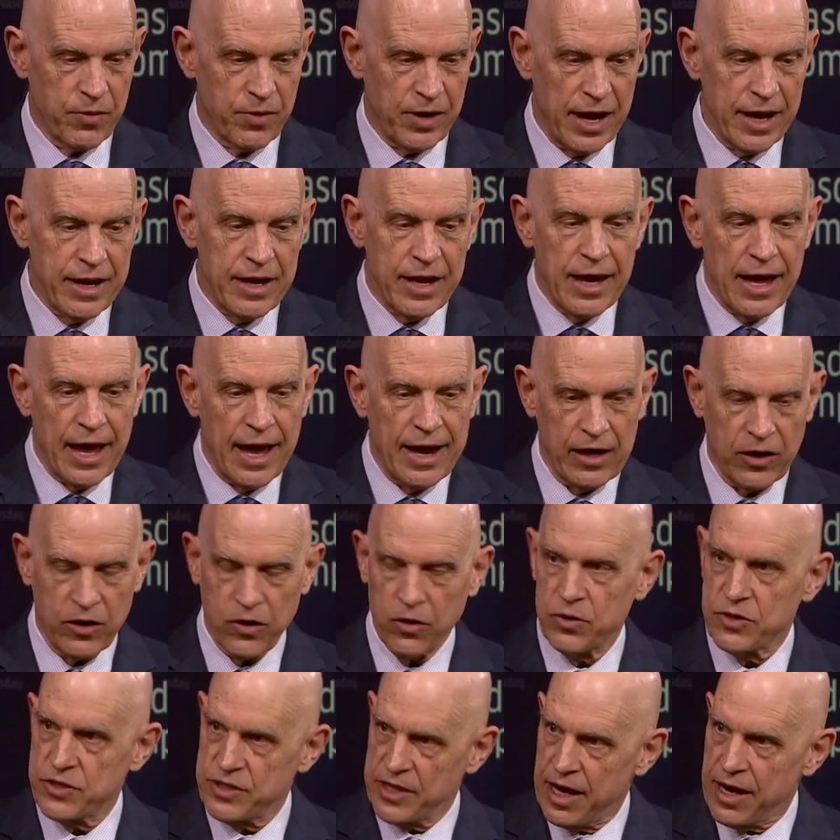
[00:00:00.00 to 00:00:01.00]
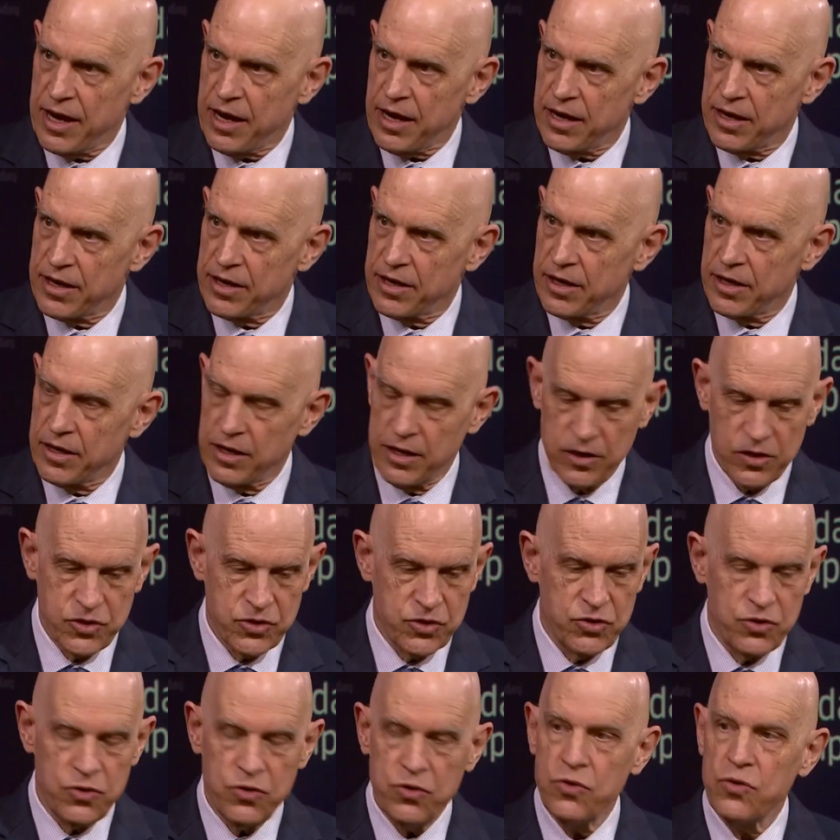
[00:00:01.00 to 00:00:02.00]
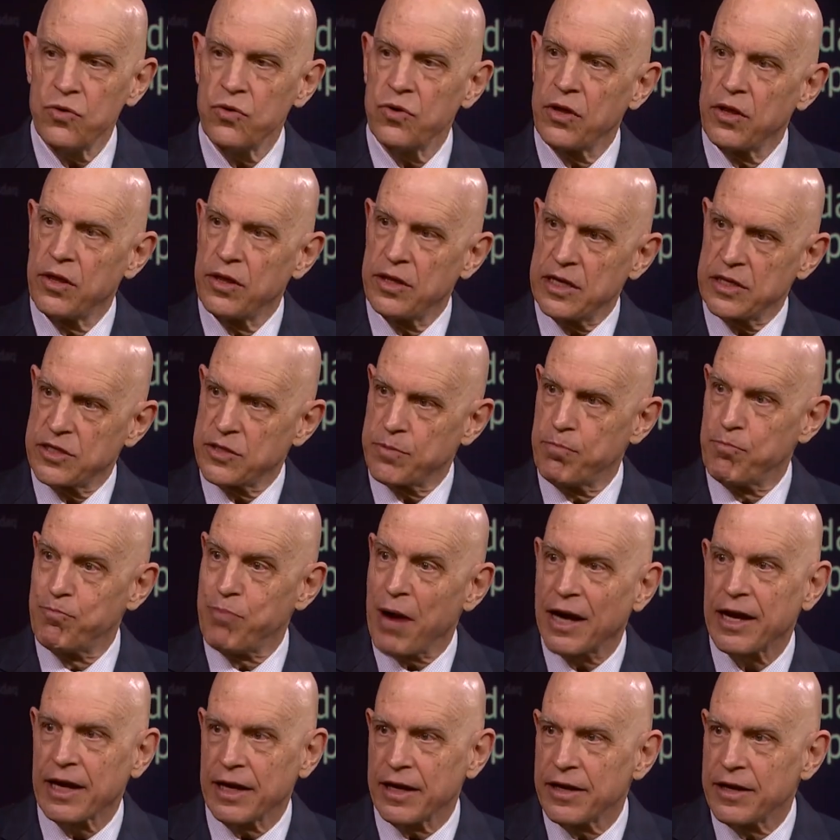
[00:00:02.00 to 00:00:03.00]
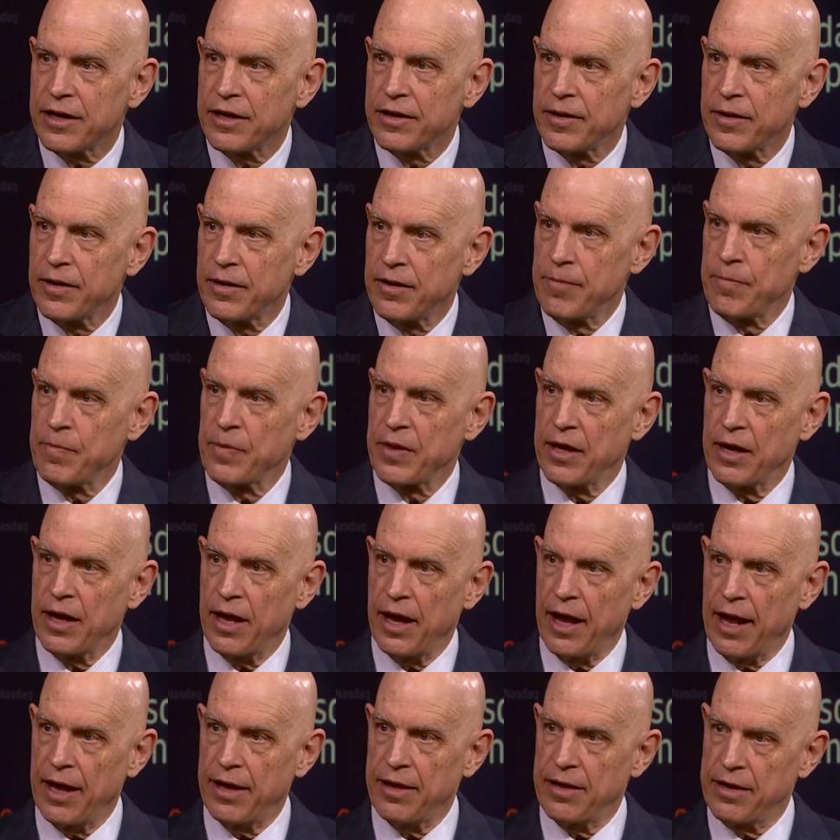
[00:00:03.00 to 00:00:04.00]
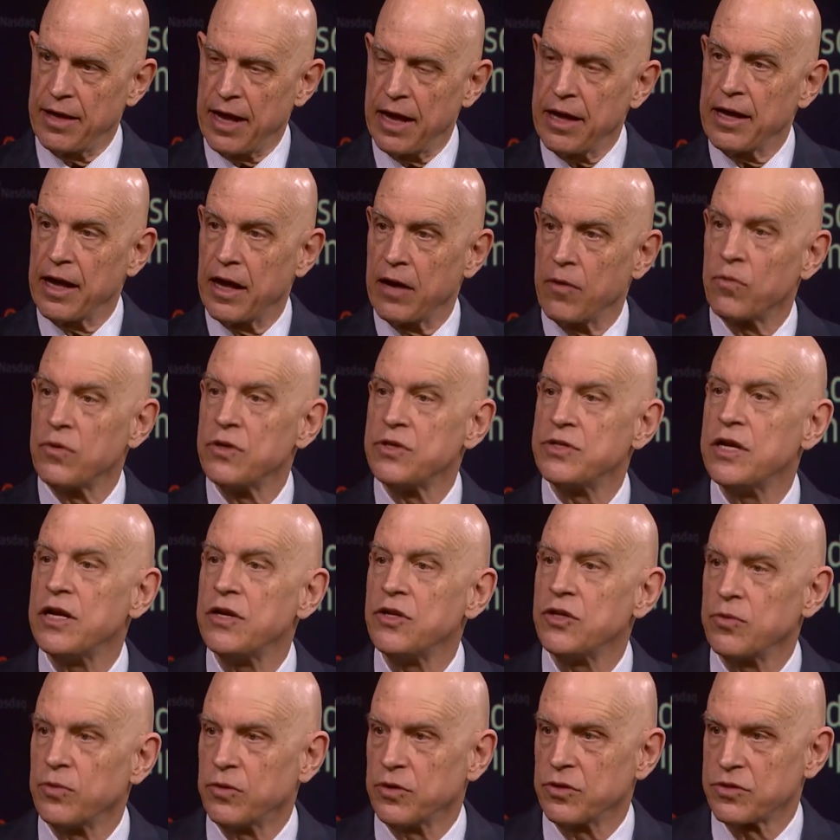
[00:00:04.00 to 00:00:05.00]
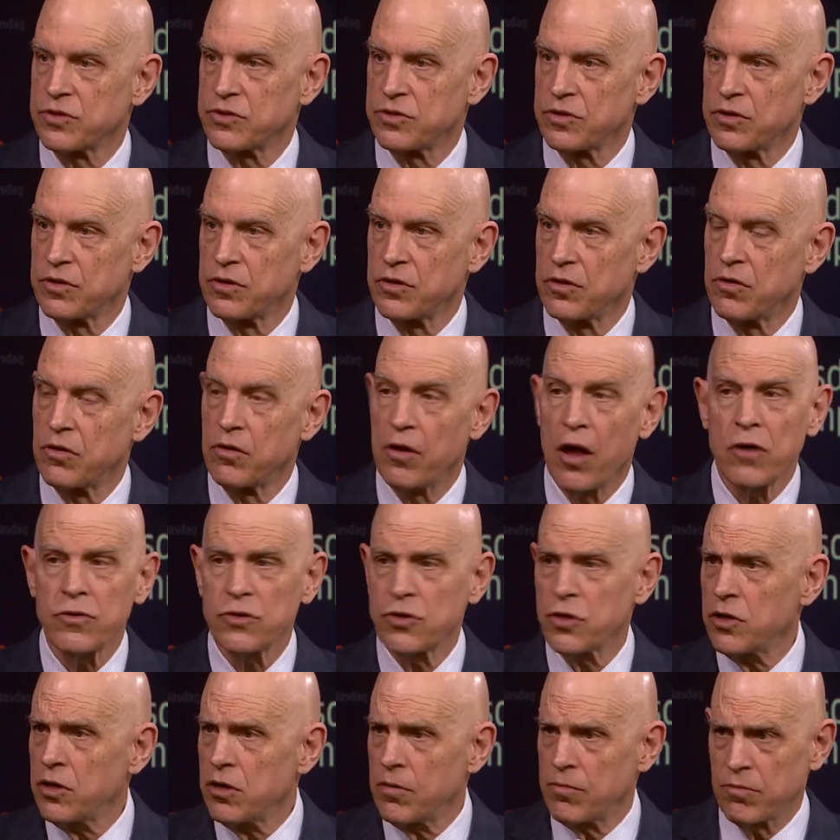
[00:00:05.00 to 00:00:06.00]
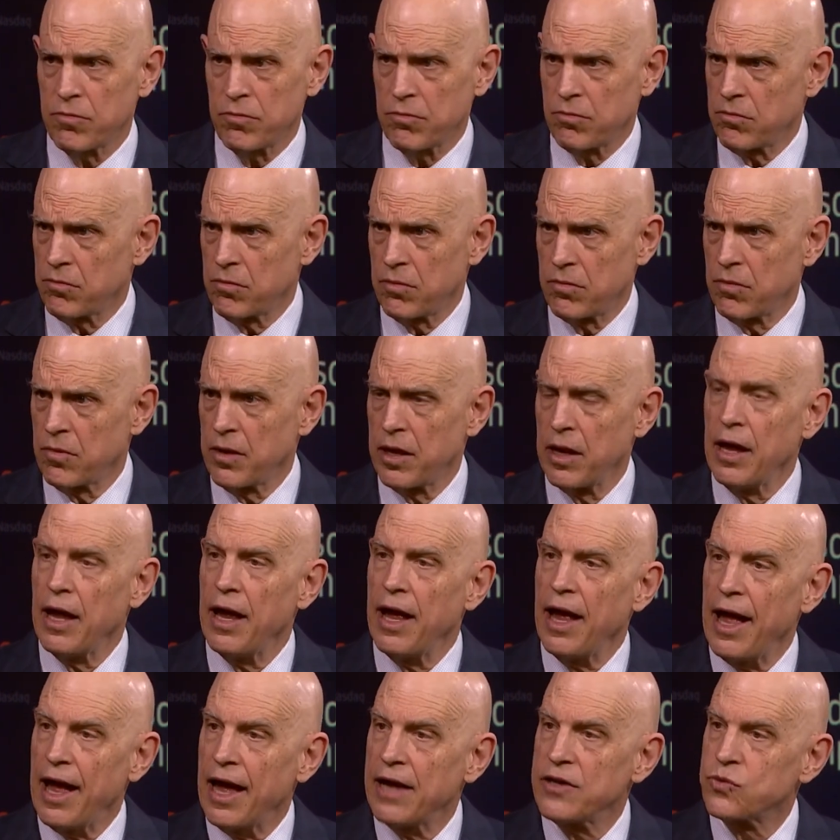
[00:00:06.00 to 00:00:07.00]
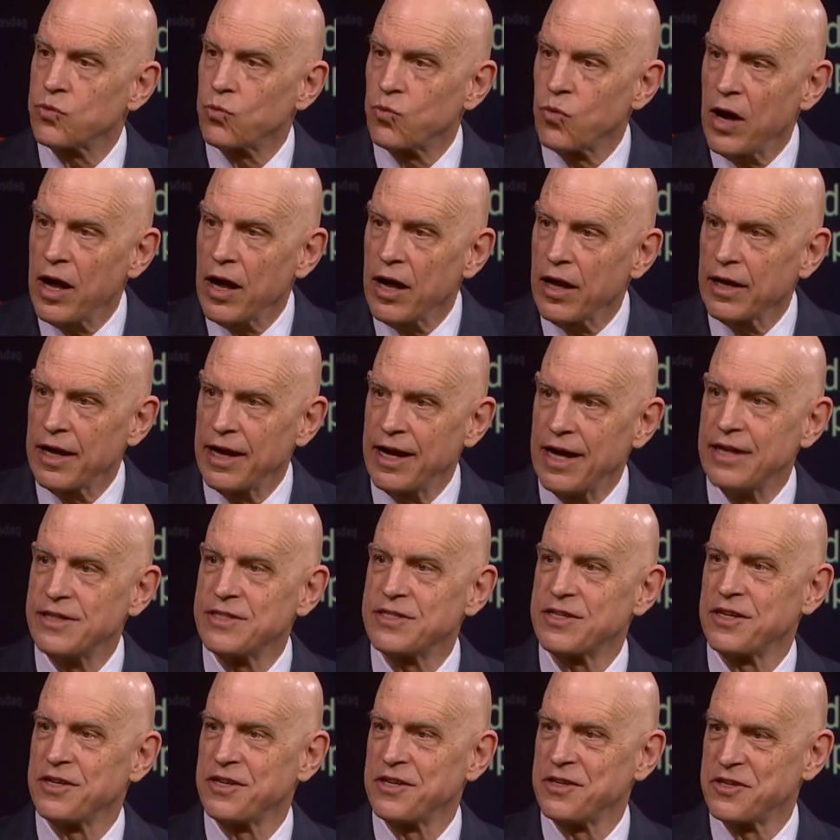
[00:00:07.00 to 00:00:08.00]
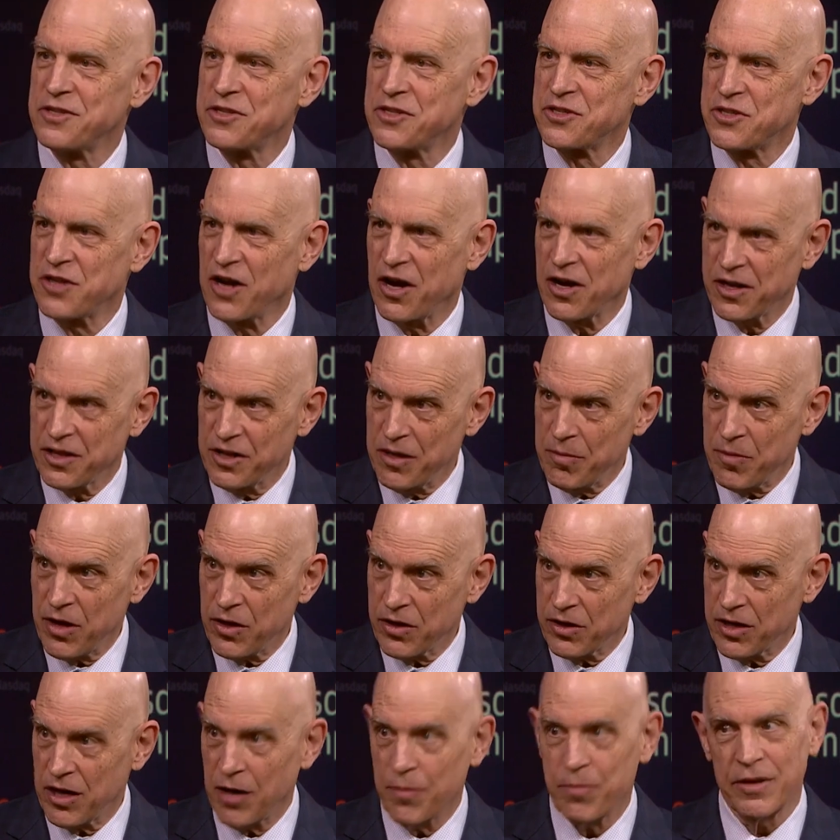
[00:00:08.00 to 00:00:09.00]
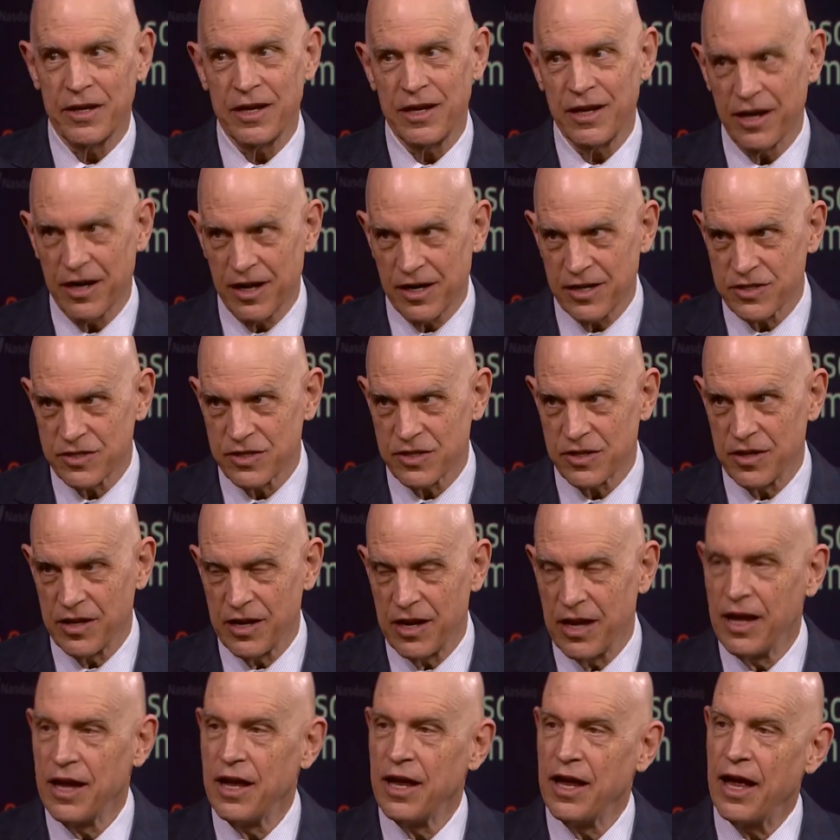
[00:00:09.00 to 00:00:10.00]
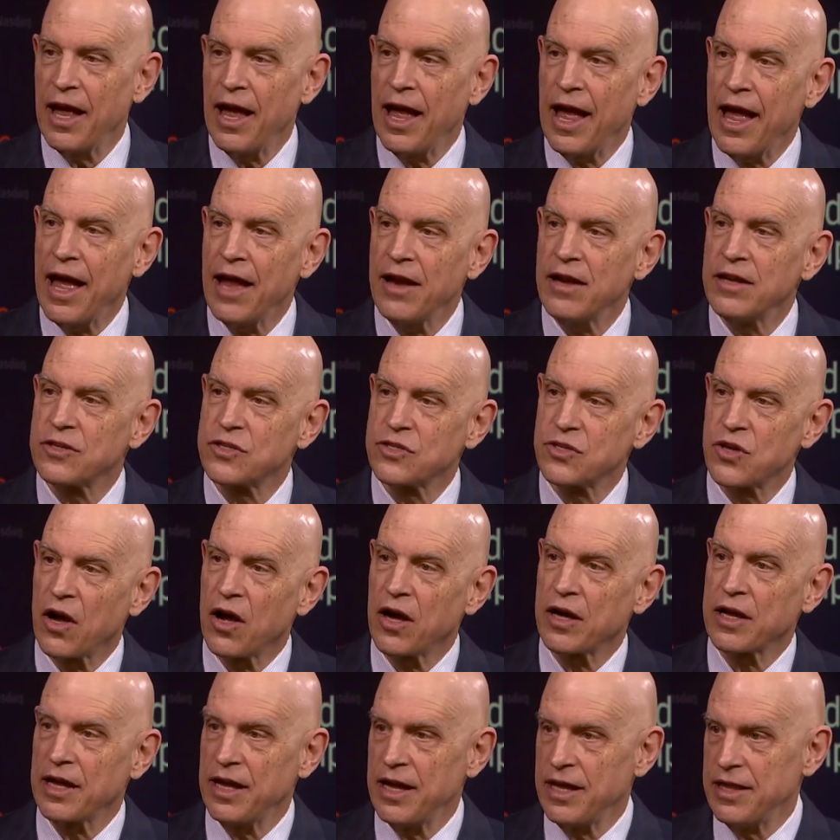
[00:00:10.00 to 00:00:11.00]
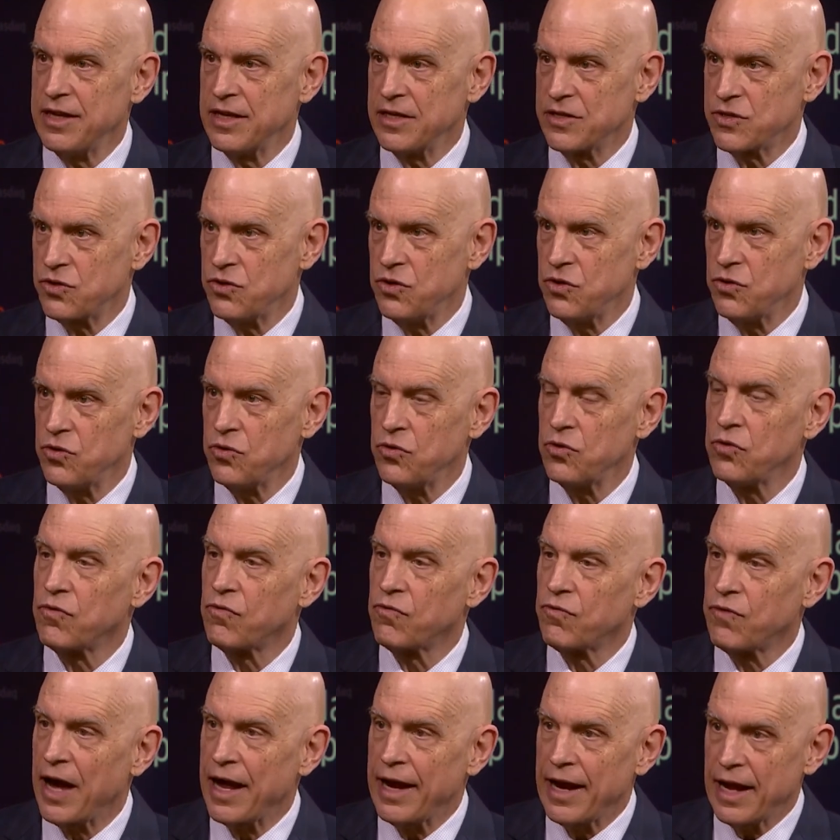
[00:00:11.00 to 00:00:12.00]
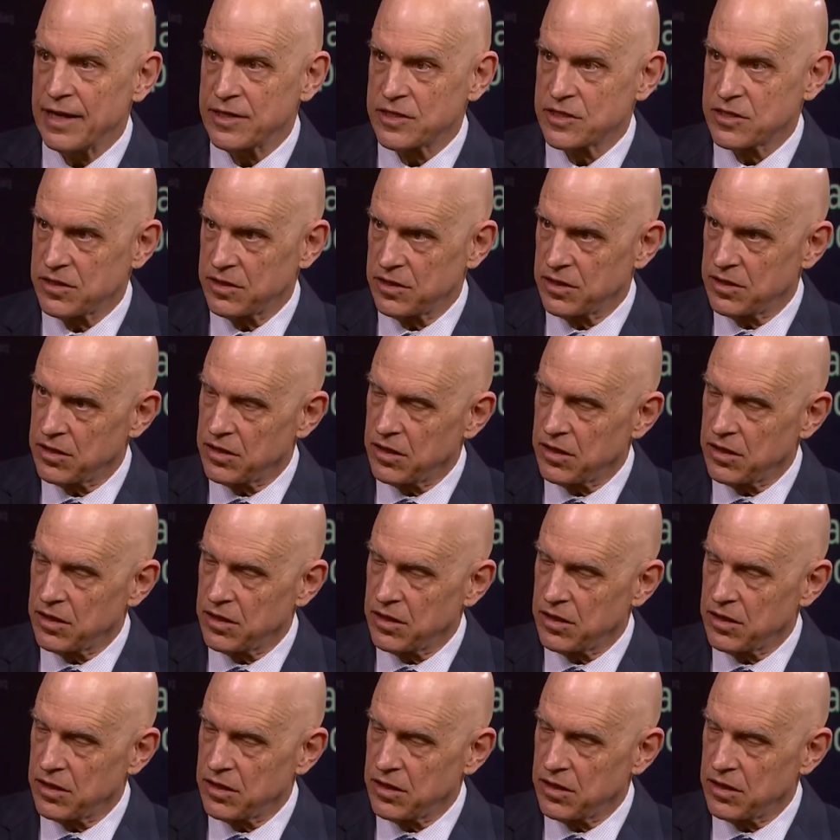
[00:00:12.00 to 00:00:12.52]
Right? And it goes in to this bucket, and they get residuals, long term, as well as stock in the mother company, us, and stock in this new finance